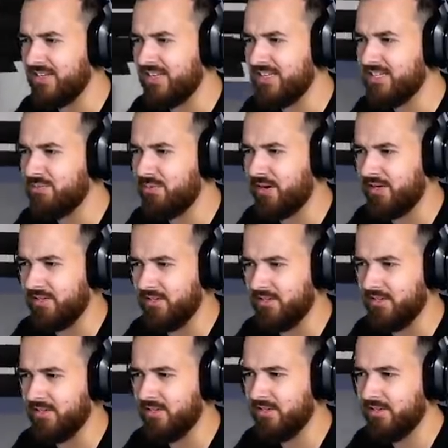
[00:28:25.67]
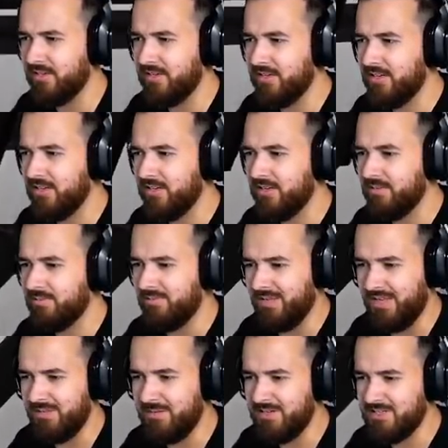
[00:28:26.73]
she is pregnant.
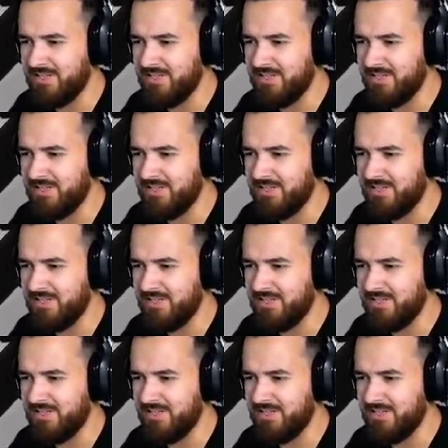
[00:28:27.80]
Maybe